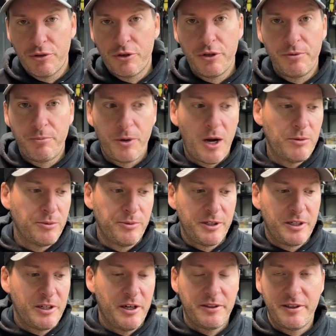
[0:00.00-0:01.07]
could probably
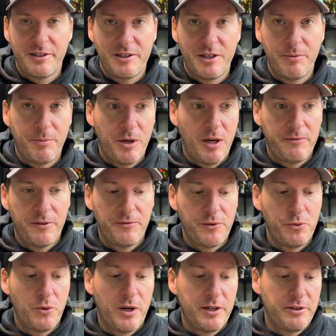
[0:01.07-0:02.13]
cut the tip off if
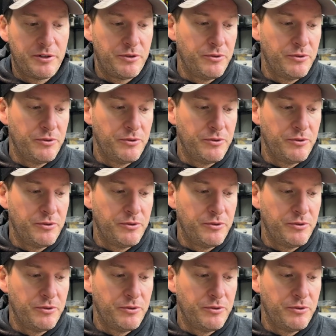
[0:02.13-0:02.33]
you wanted